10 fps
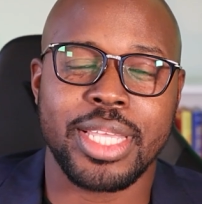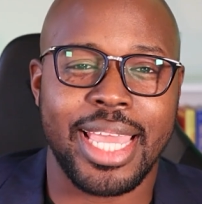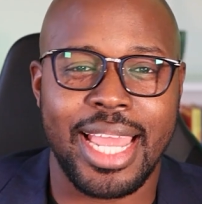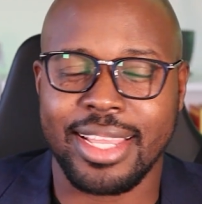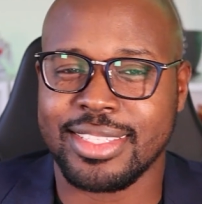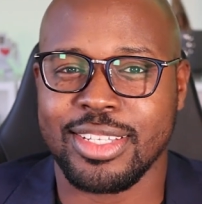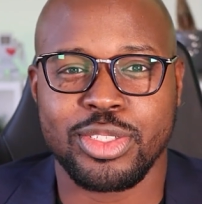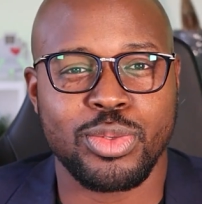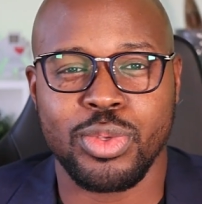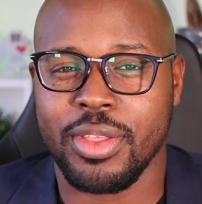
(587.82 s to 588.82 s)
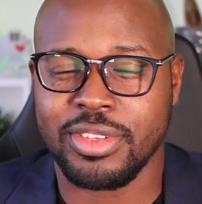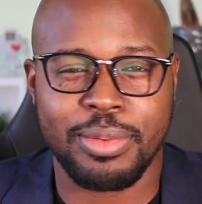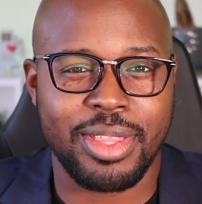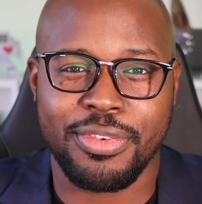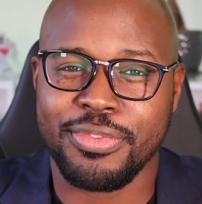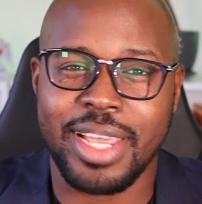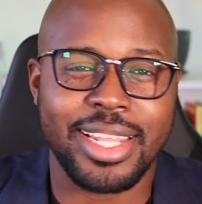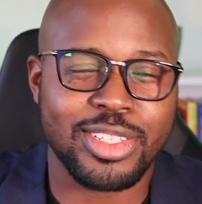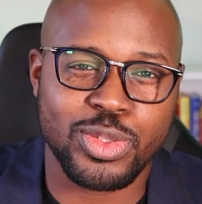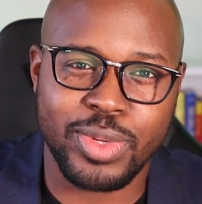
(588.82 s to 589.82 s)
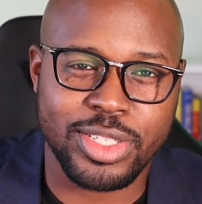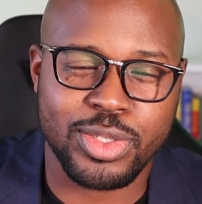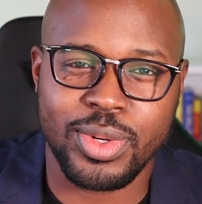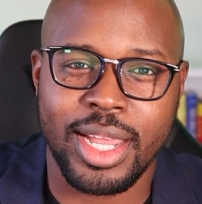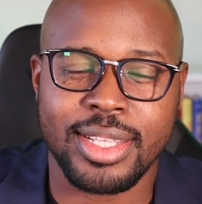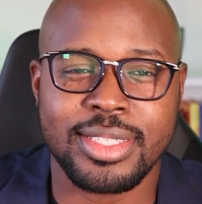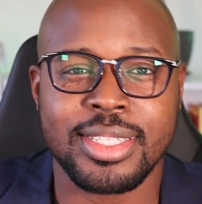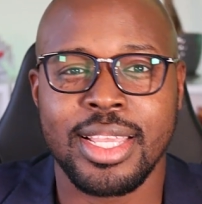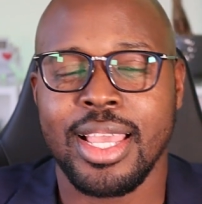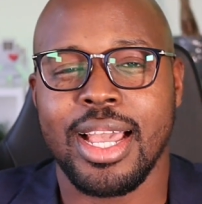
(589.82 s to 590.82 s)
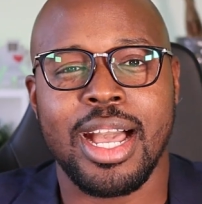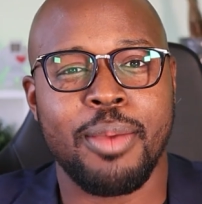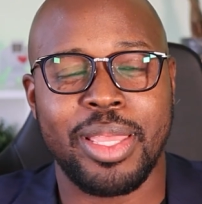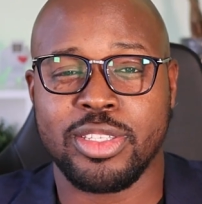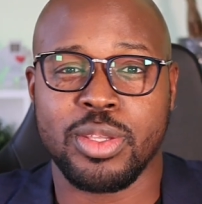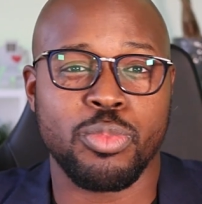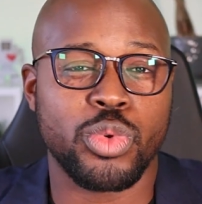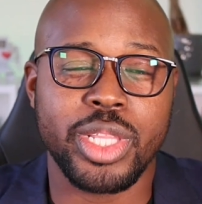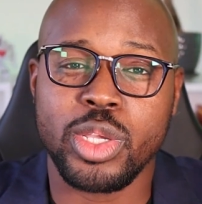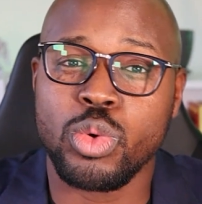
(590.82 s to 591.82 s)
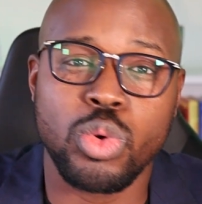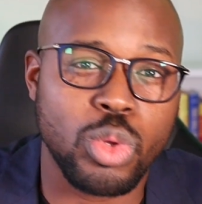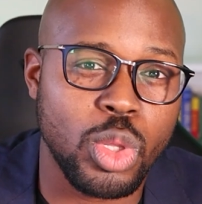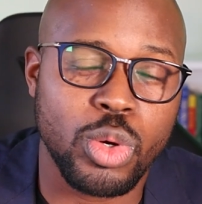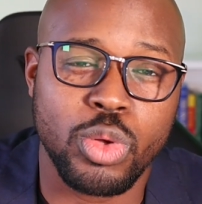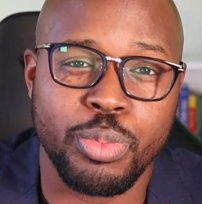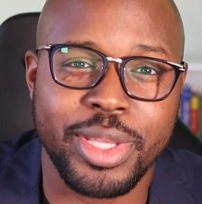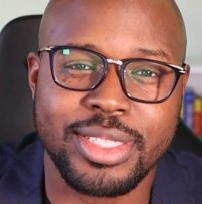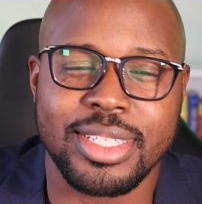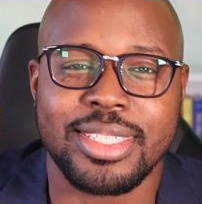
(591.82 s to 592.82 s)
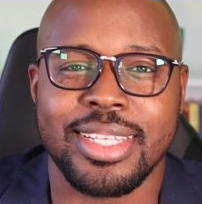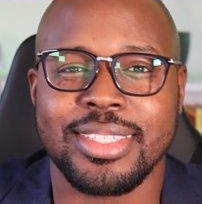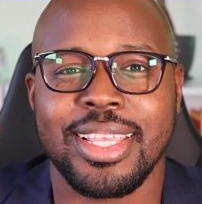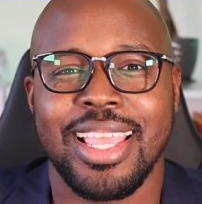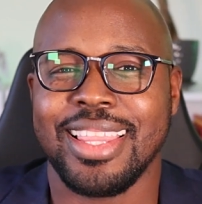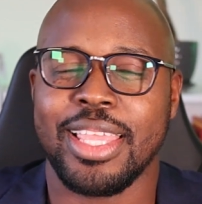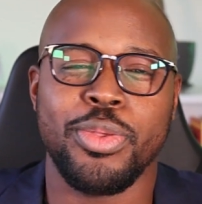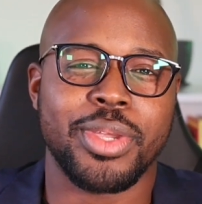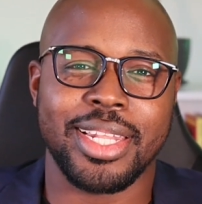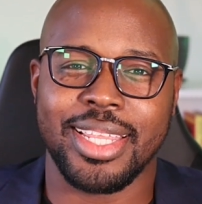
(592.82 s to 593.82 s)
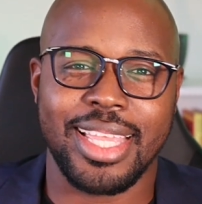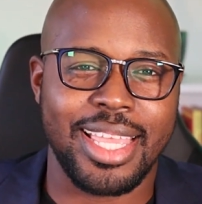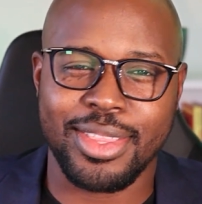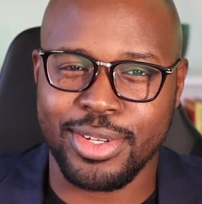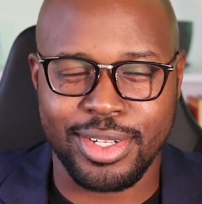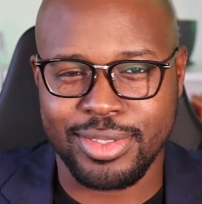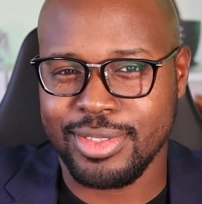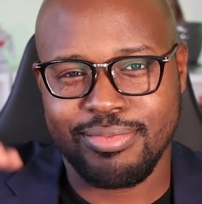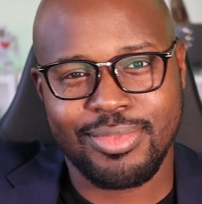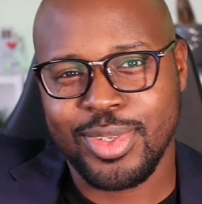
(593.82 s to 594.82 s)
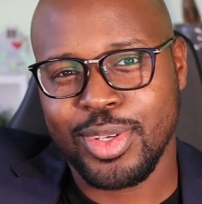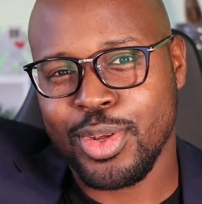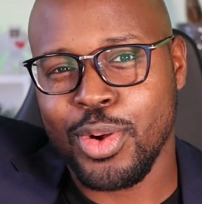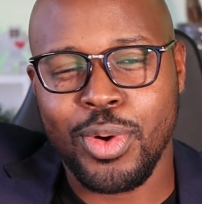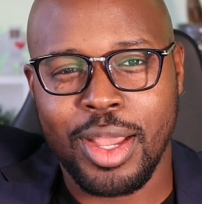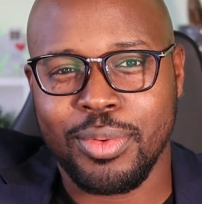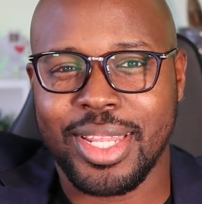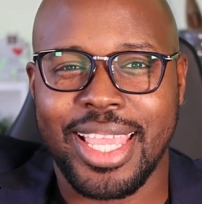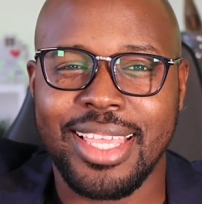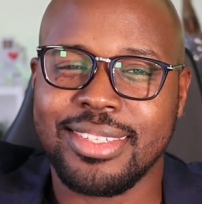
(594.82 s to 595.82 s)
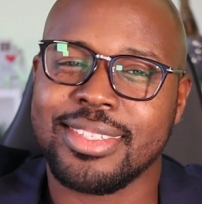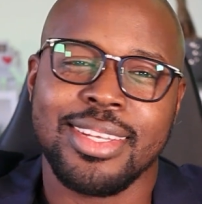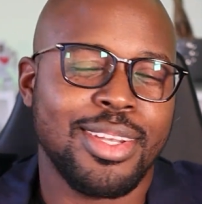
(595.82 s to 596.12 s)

get access to some of the finest restaurants and some really cool local businesses, then you can either go out east